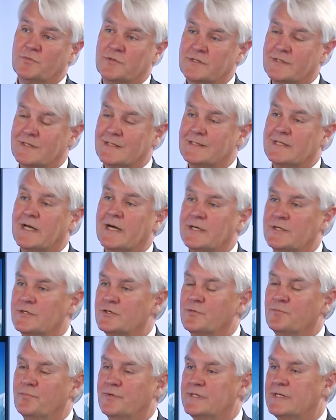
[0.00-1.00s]
was designed
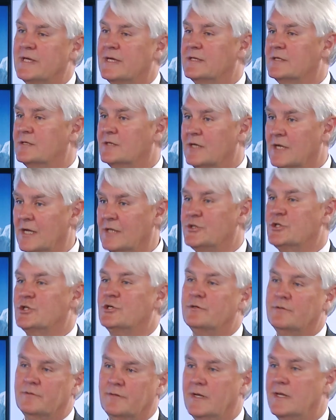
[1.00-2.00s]
to protect
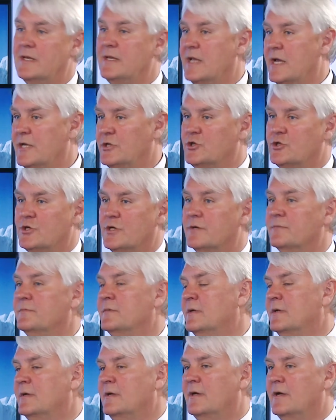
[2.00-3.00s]
culture and nature.
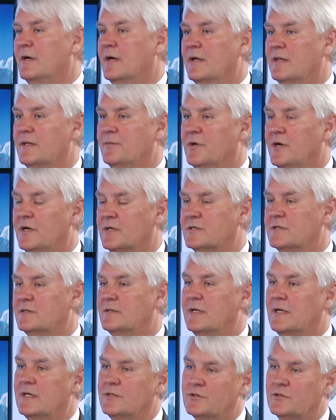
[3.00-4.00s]
The part
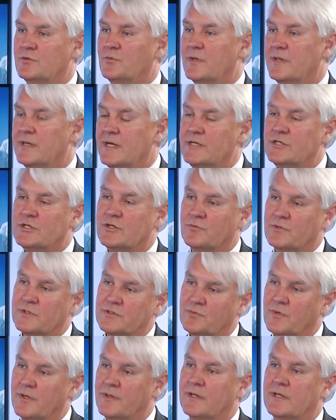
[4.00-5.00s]
that had to do with nature
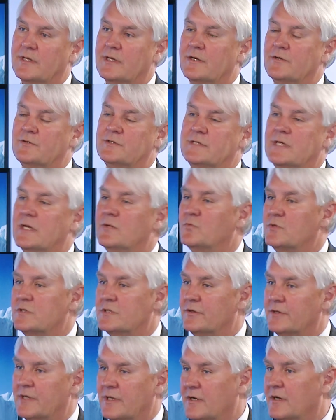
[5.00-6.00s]
was one that IUCN was
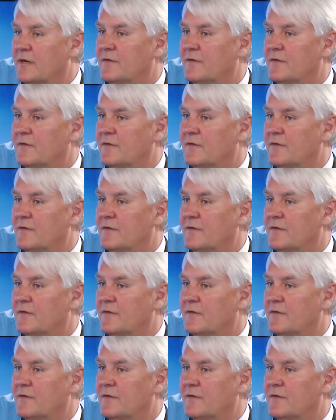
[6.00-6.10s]
looking